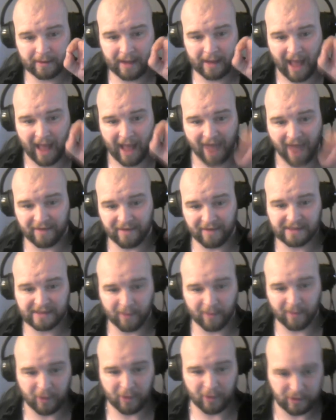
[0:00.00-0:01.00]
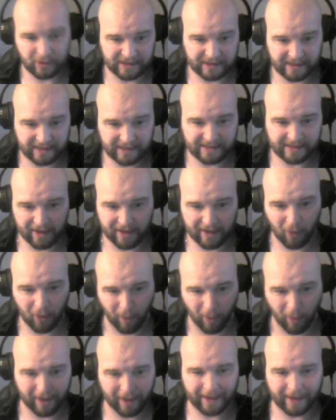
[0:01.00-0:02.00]
having someone who sees the inner
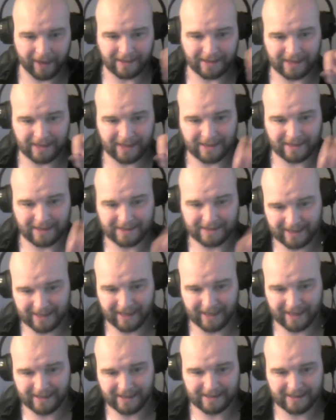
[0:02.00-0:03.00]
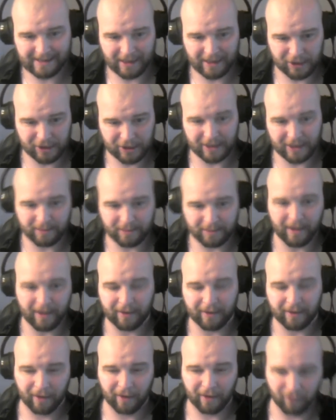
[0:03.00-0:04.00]
workings and sees that shit's
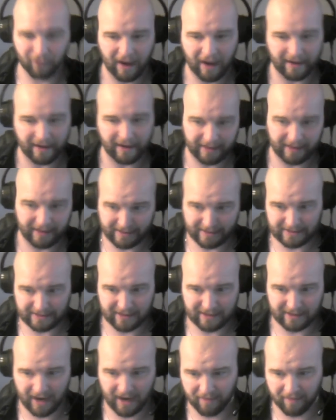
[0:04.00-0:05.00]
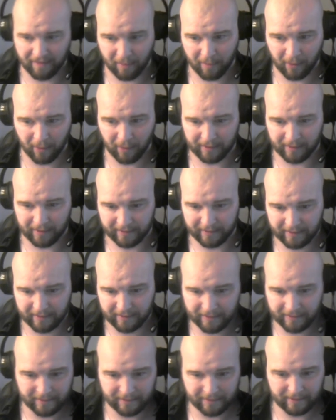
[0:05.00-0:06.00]
being done right is kind of important.
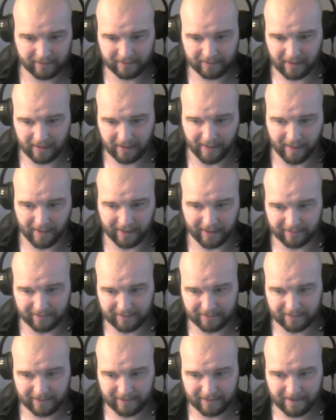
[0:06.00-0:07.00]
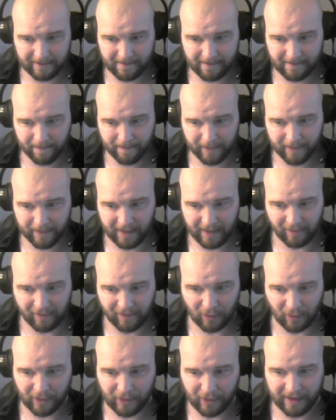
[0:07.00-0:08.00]
I mean, if
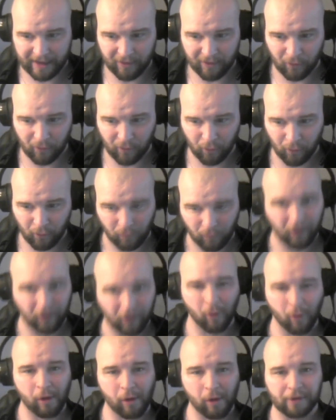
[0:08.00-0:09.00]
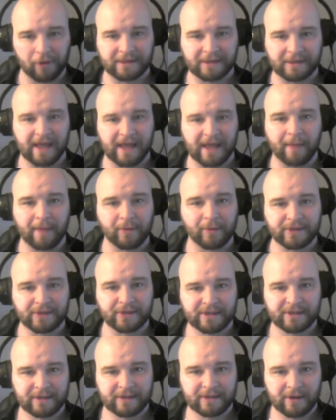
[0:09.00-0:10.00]
you look at real world
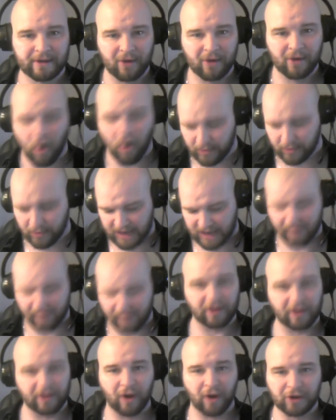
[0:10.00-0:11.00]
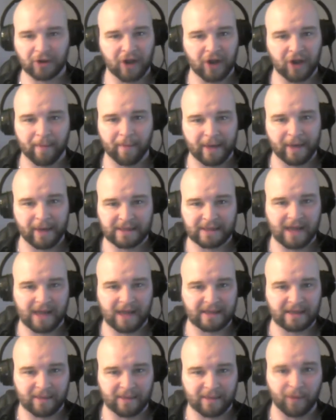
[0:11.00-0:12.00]
examples, almost every large company's
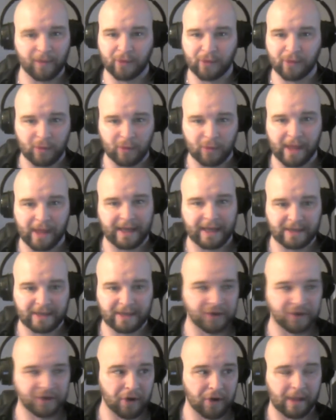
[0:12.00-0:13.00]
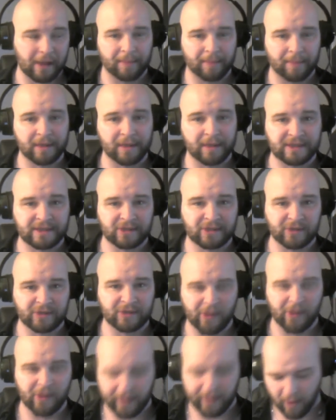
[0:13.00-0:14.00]
got someone who like internally polices what's
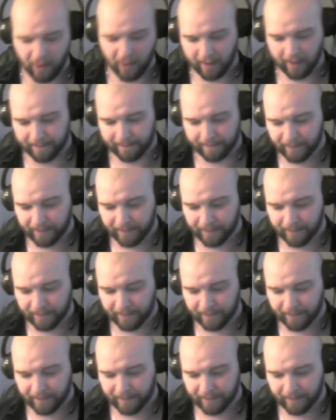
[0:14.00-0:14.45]
going on.